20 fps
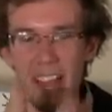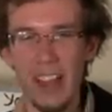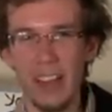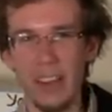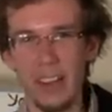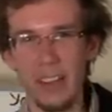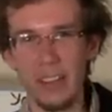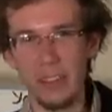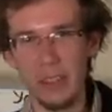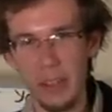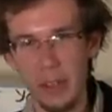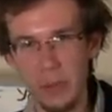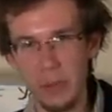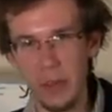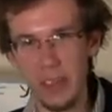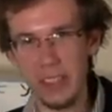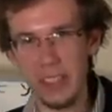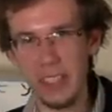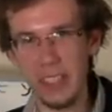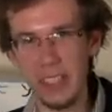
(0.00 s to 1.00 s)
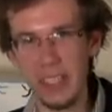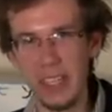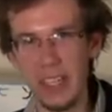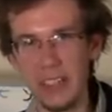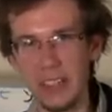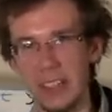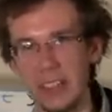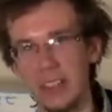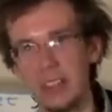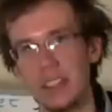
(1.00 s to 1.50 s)
if you're in one
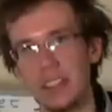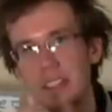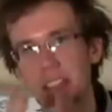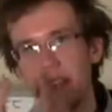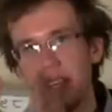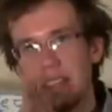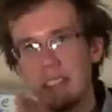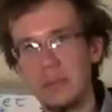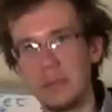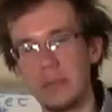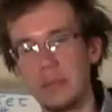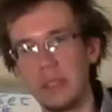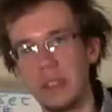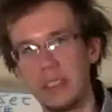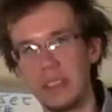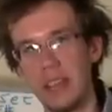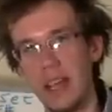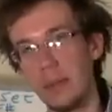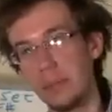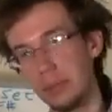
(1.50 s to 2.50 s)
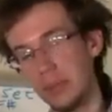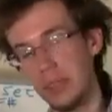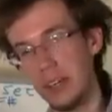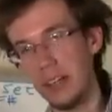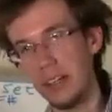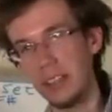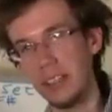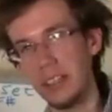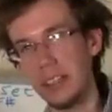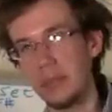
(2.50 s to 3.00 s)
key and then you decide to
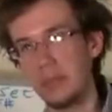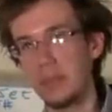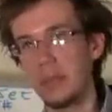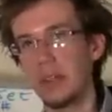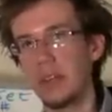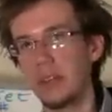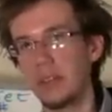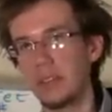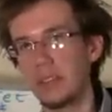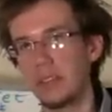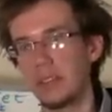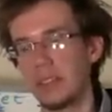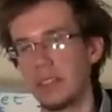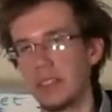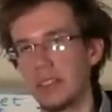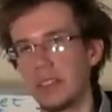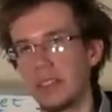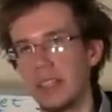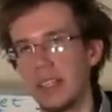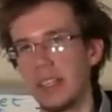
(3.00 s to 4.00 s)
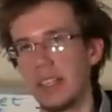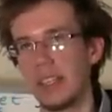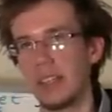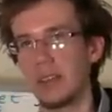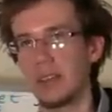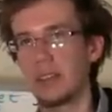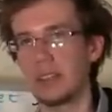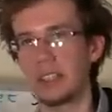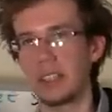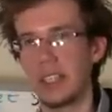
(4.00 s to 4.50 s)
temporarily move to another key
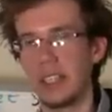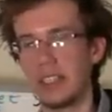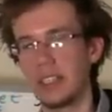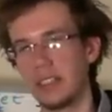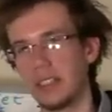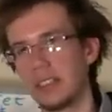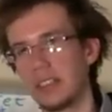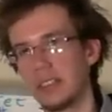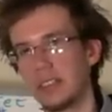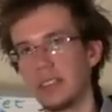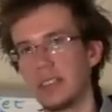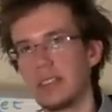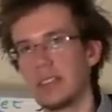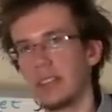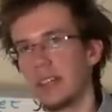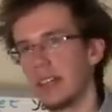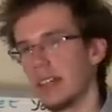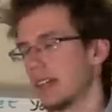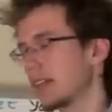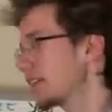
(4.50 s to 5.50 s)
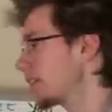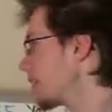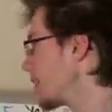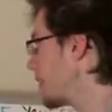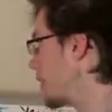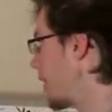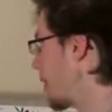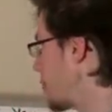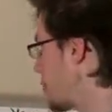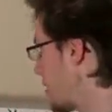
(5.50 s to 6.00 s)
or change it.
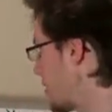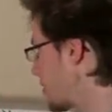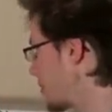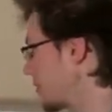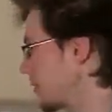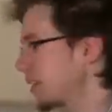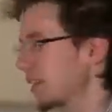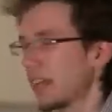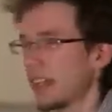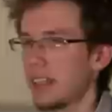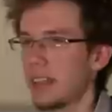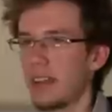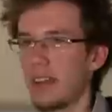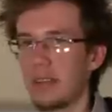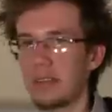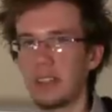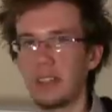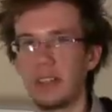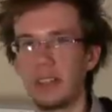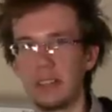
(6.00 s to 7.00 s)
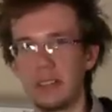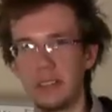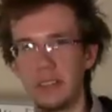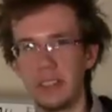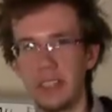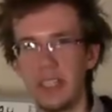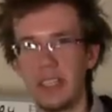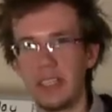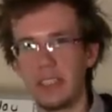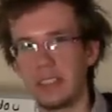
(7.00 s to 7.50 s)
Now by doing that you have to alter
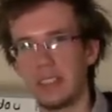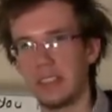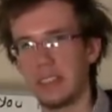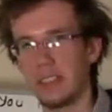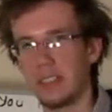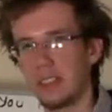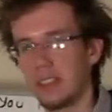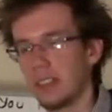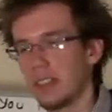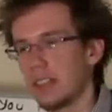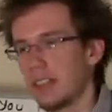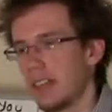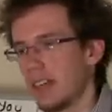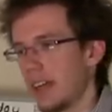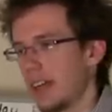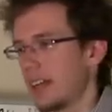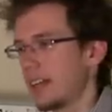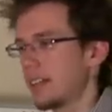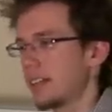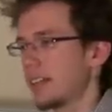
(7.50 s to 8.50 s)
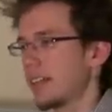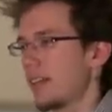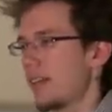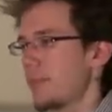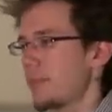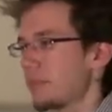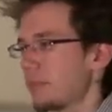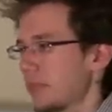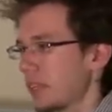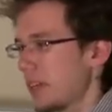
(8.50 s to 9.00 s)
the key signature and
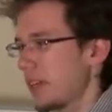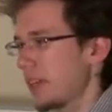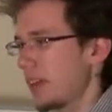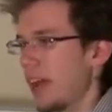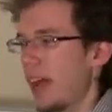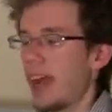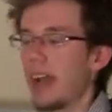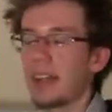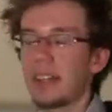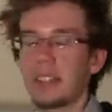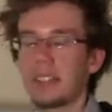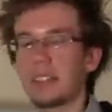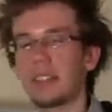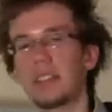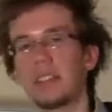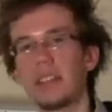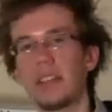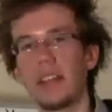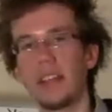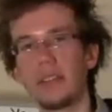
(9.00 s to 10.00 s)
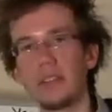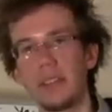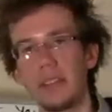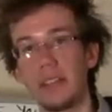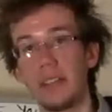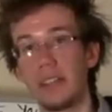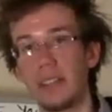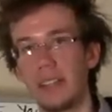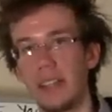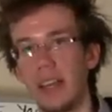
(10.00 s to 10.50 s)
act as if
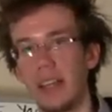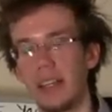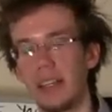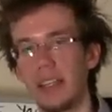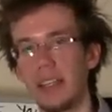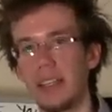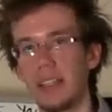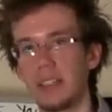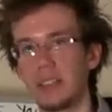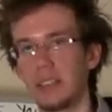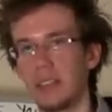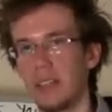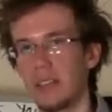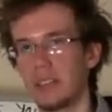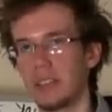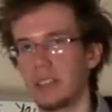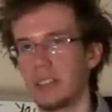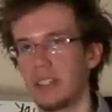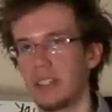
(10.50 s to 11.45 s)
you're in that key, so you have to